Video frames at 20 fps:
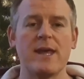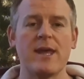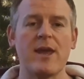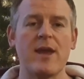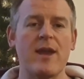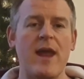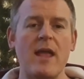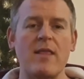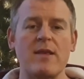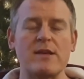
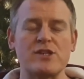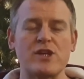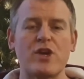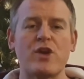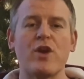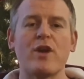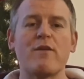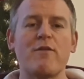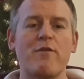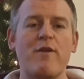Geraint is a
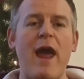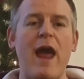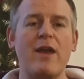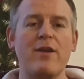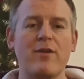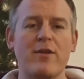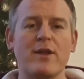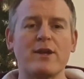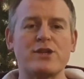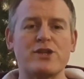good
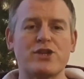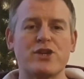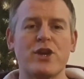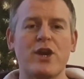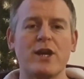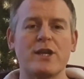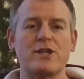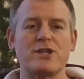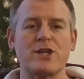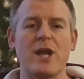friend of the
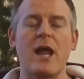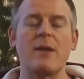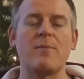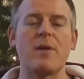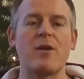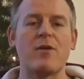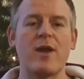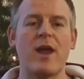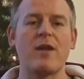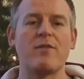church and
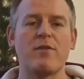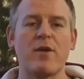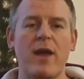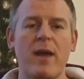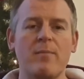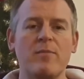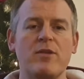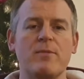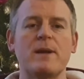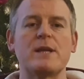it'd be great for
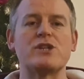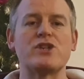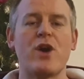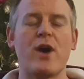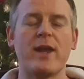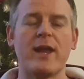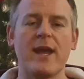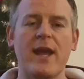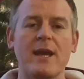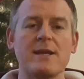him to be
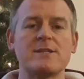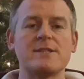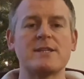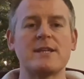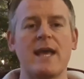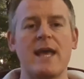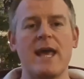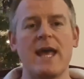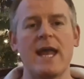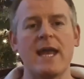joining
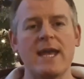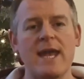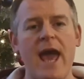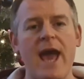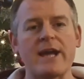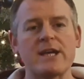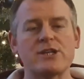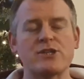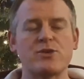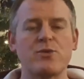us
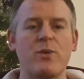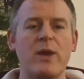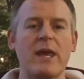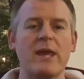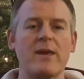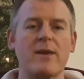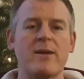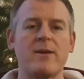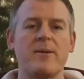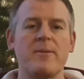next
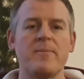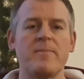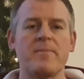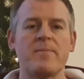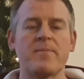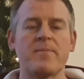week.